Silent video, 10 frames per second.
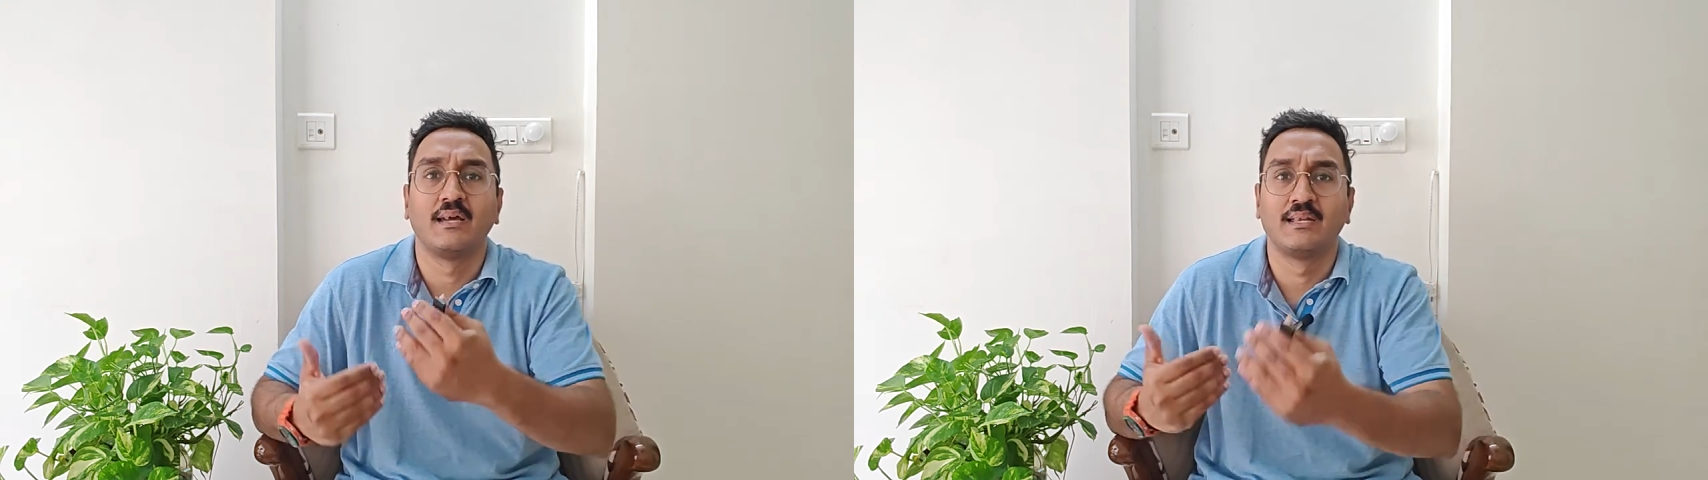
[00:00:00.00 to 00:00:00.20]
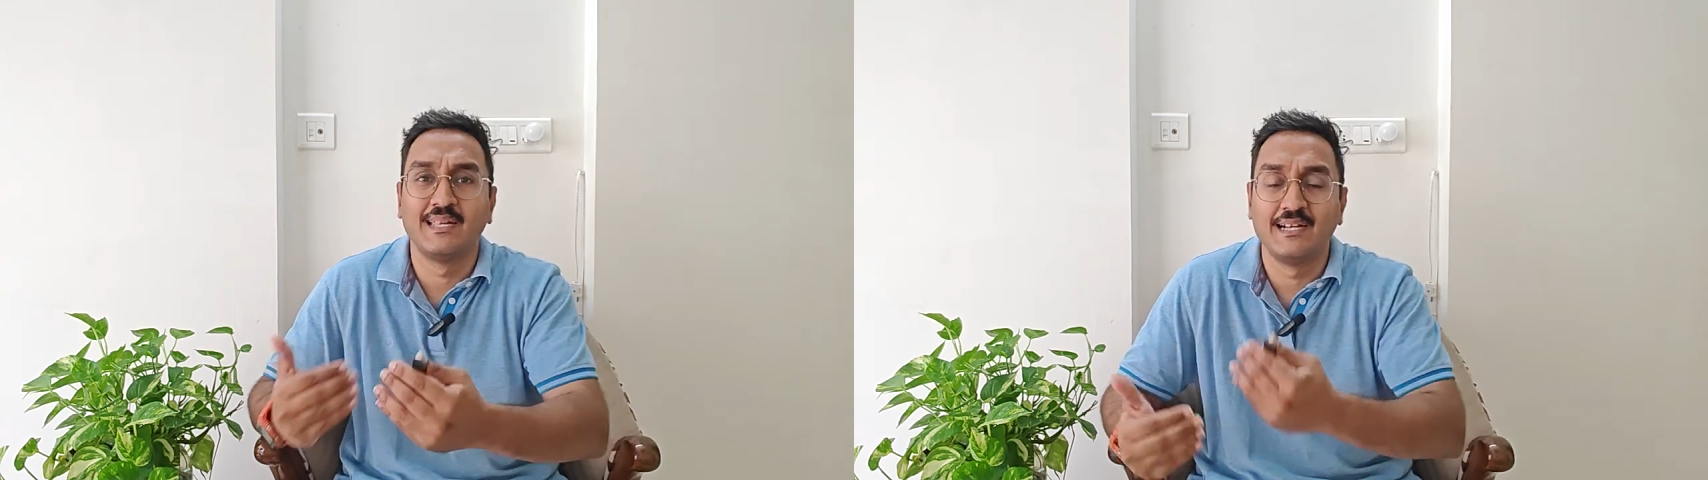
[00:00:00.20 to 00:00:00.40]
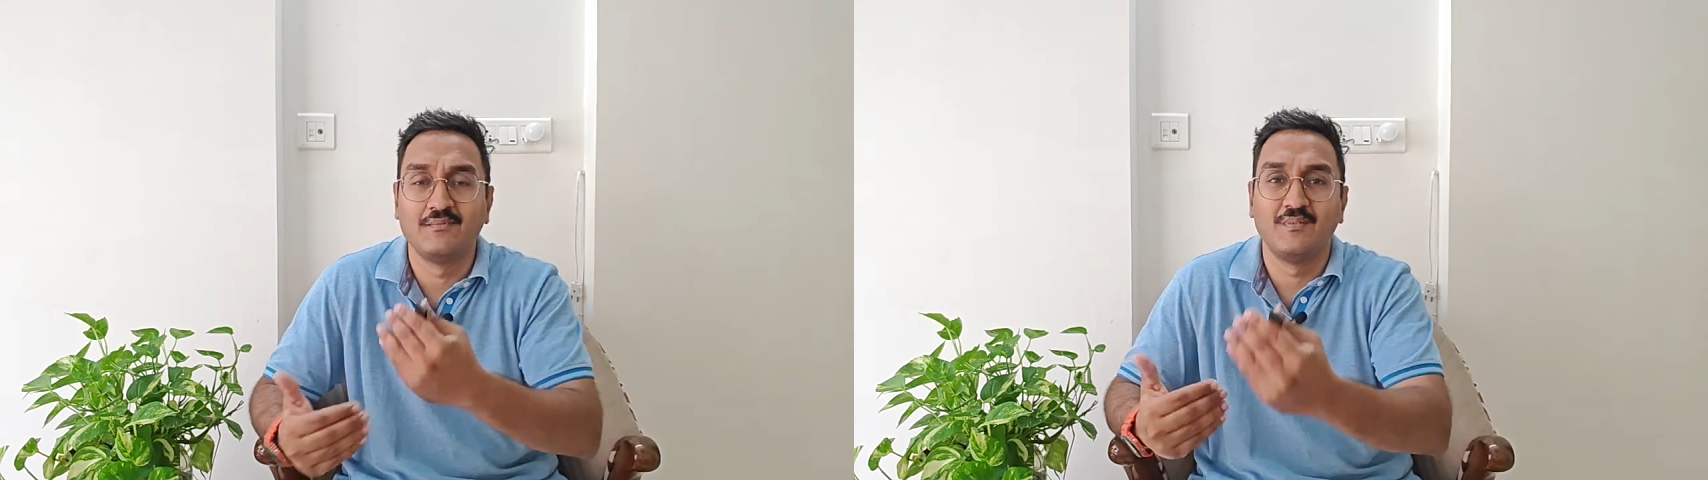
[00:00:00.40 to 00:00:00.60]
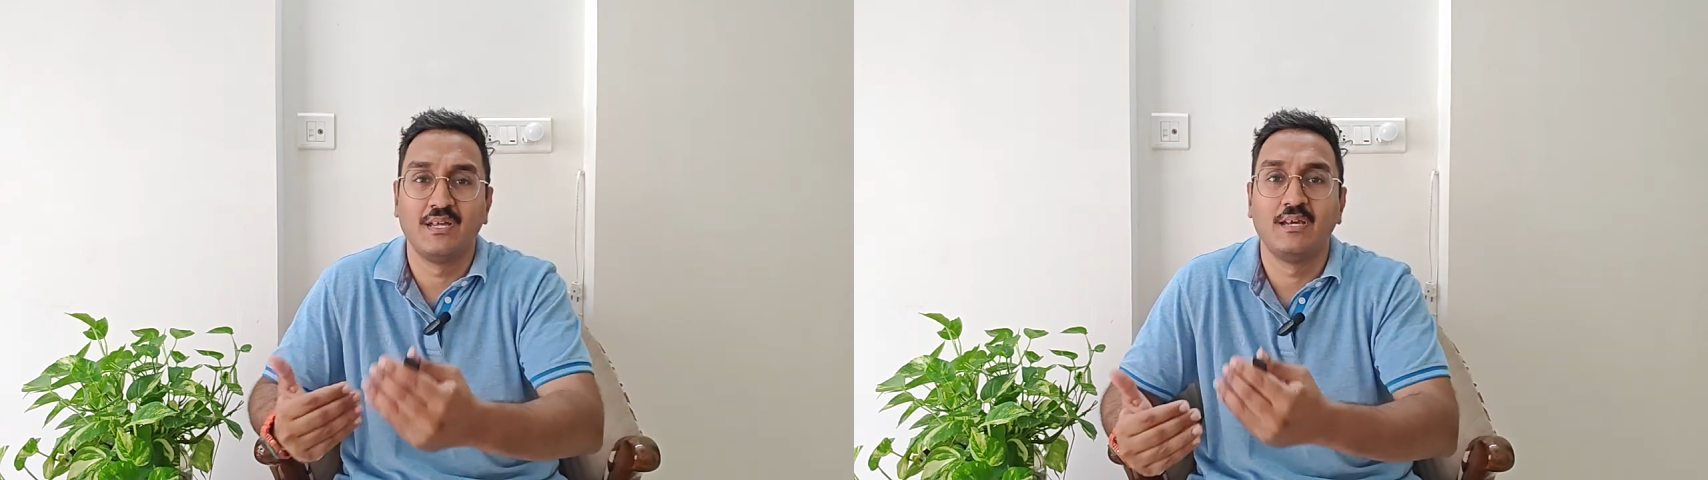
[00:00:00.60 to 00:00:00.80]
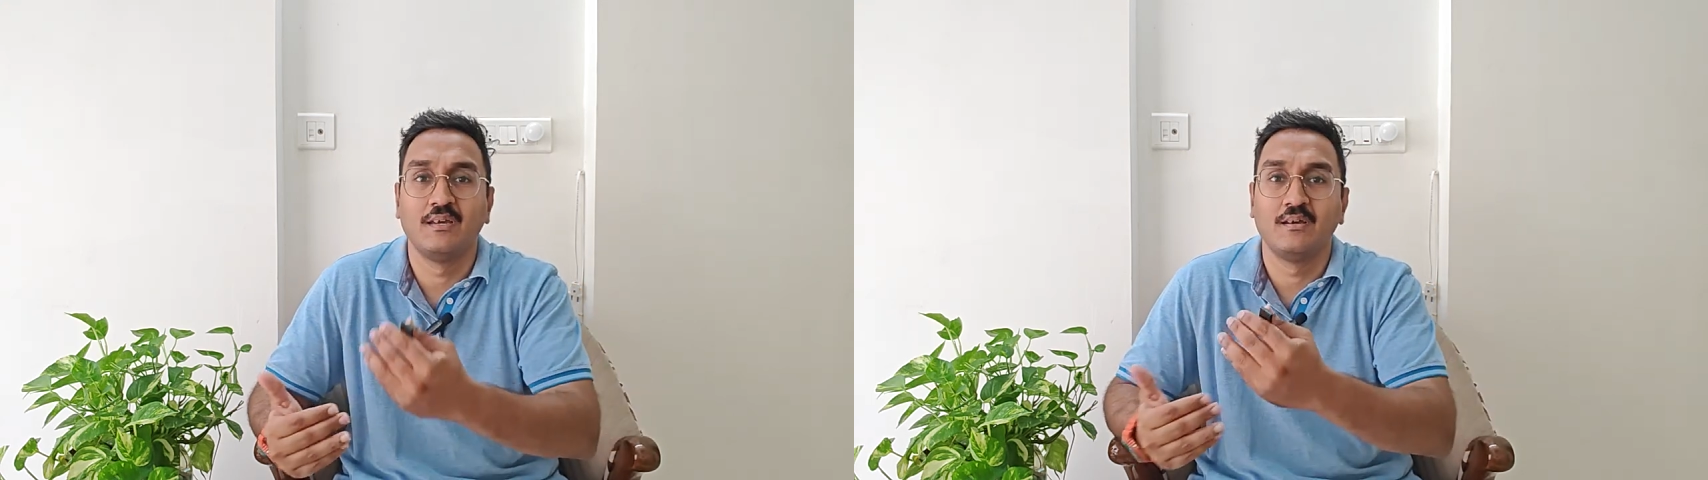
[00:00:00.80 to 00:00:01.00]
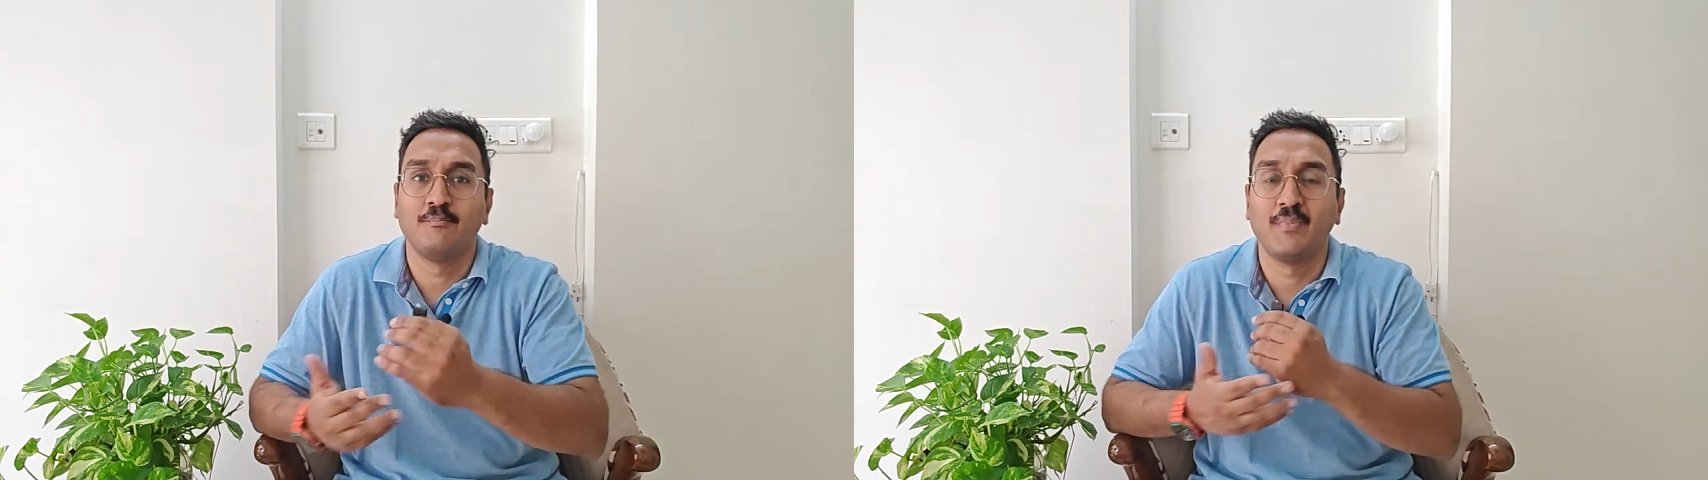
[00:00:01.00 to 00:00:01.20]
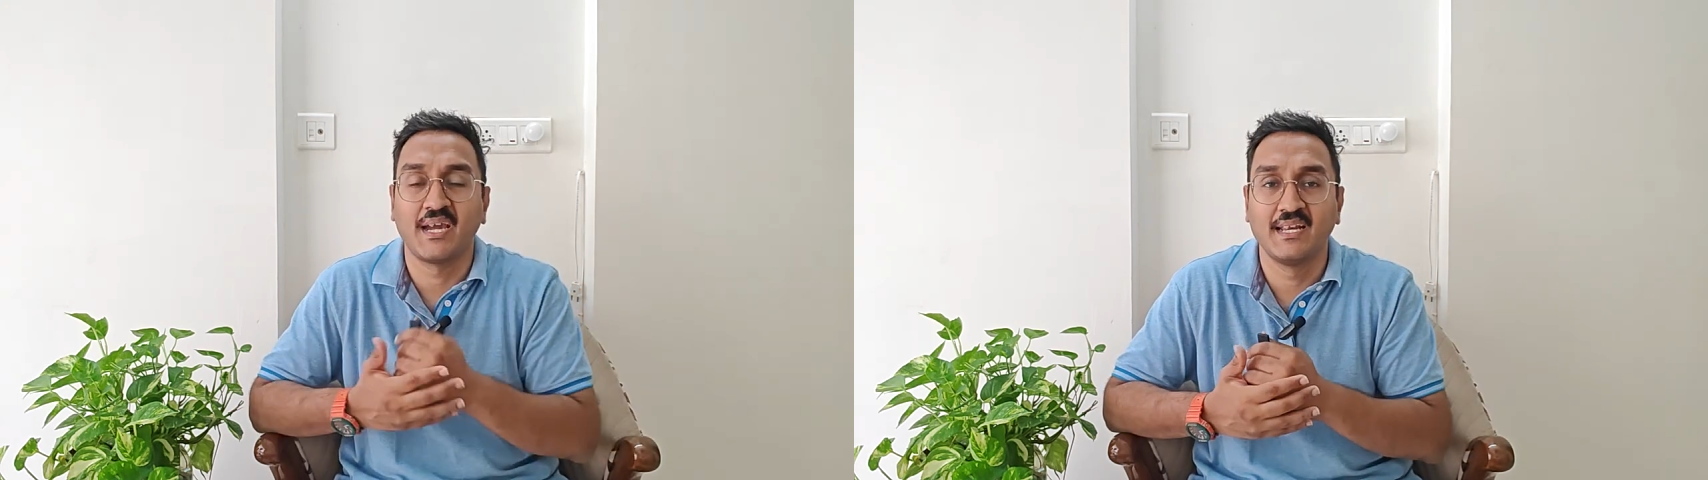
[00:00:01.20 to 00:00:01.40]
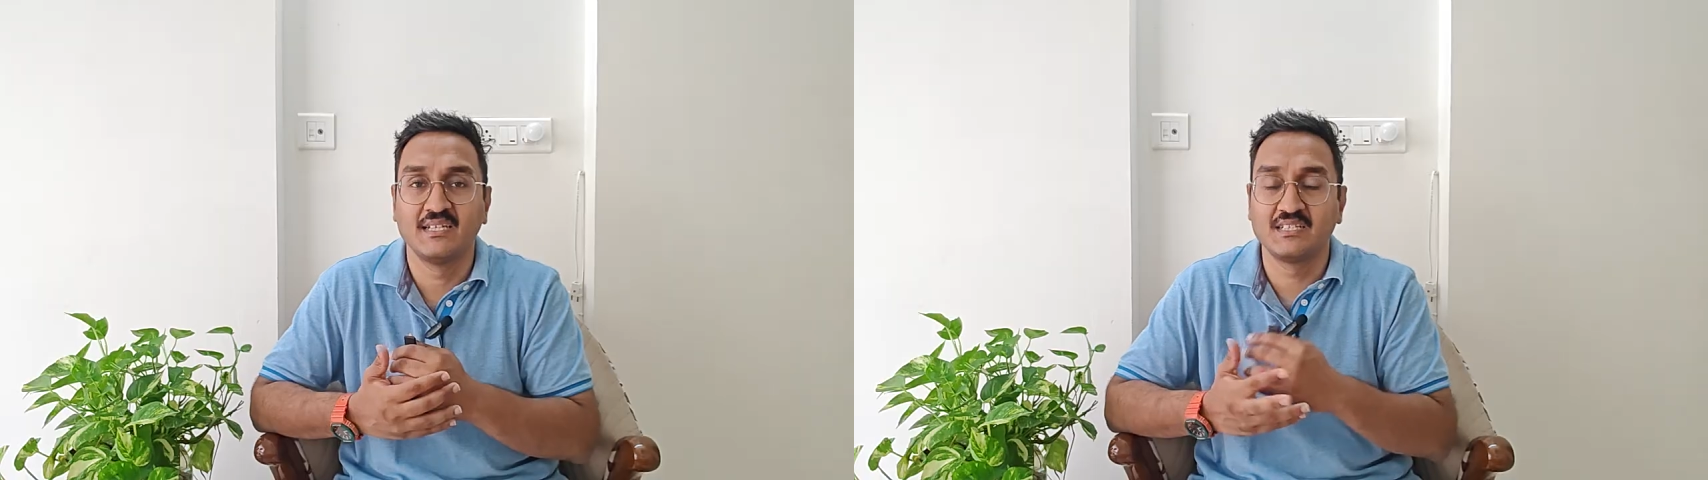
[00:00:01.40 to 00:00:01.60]
are relatively
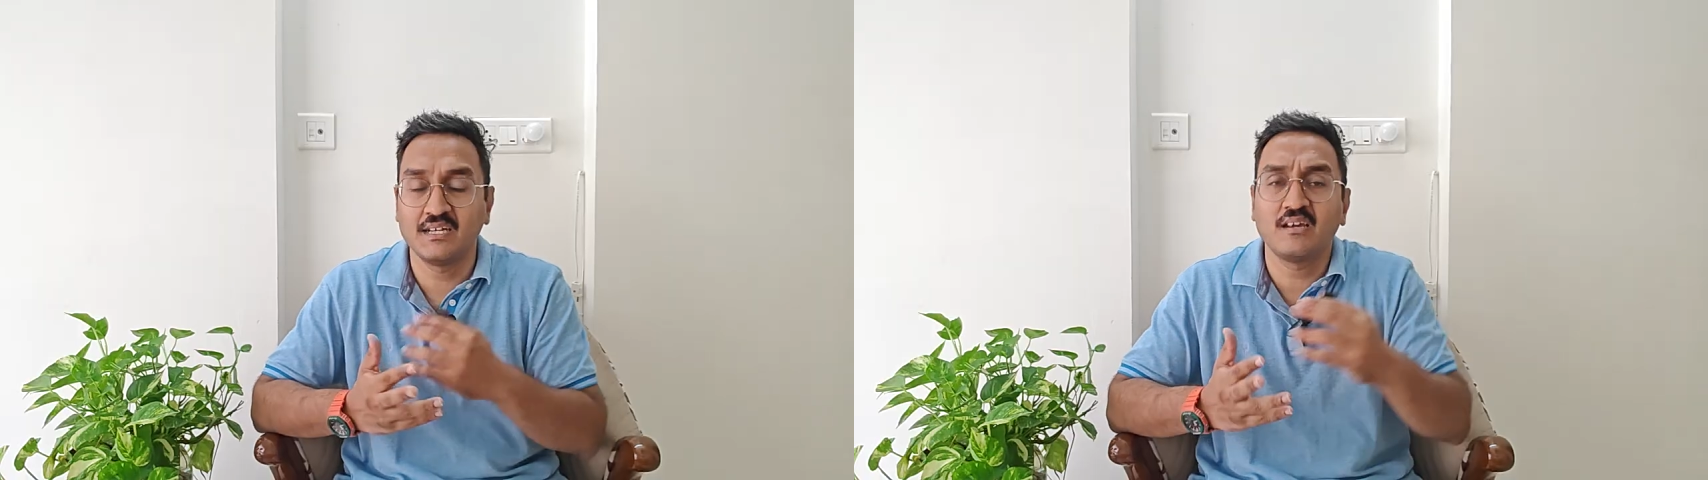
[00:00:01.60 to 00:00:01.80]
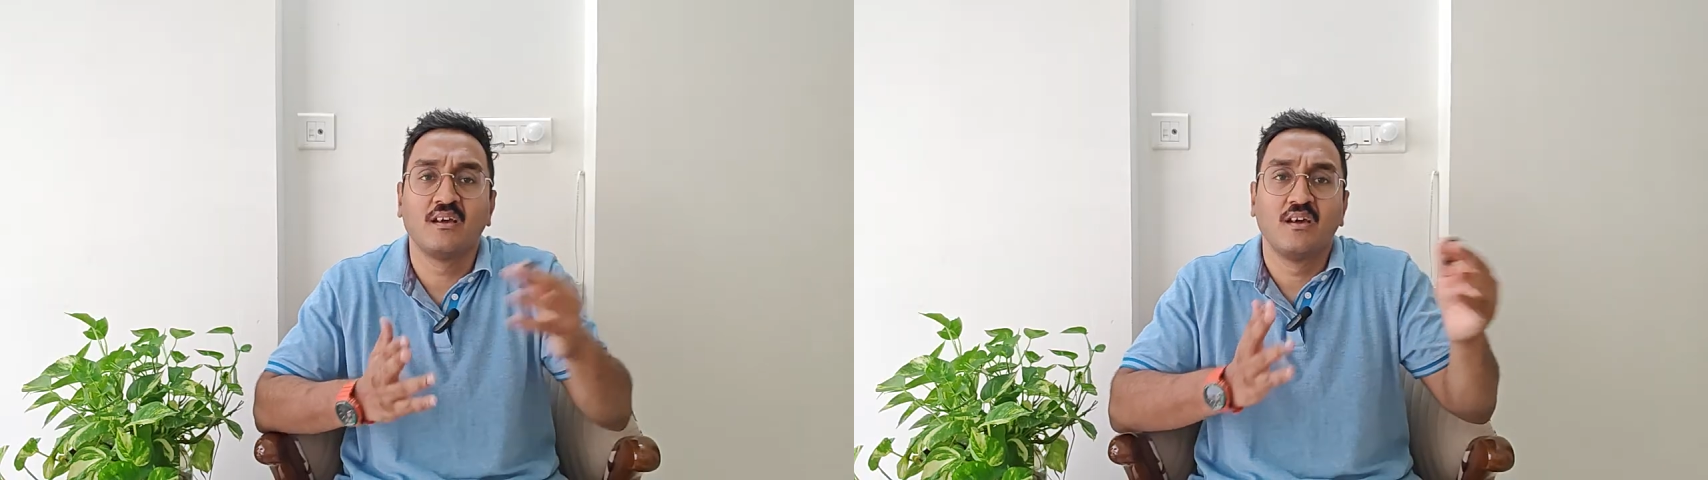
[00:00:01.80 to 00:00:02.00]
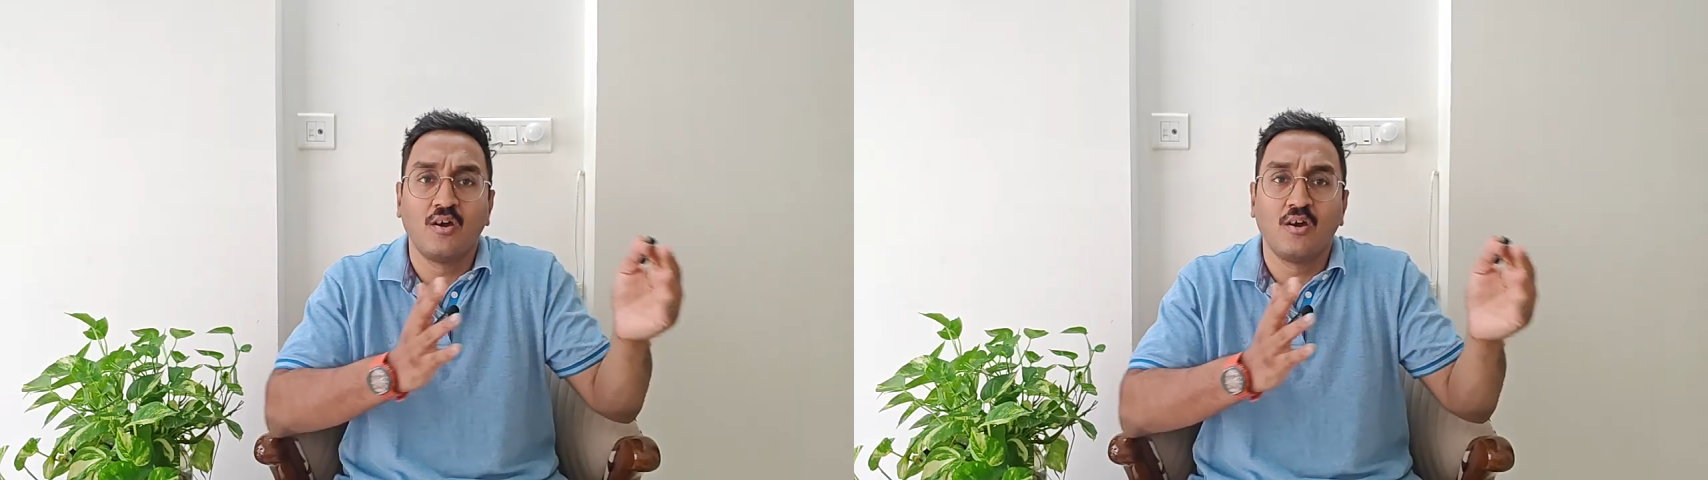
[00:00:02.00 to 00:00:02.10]
mechanistic